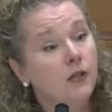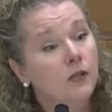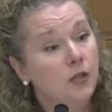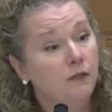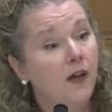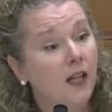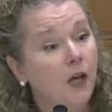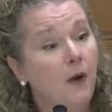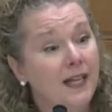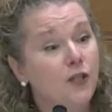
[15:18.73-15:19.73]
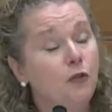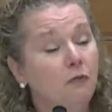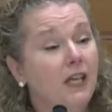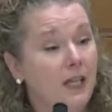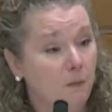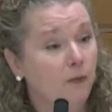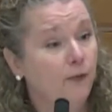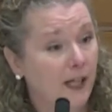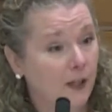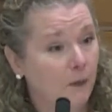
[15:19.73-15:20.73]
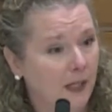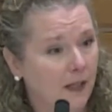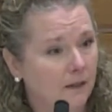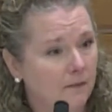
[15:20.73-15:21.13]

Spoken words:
to follow and to keep following.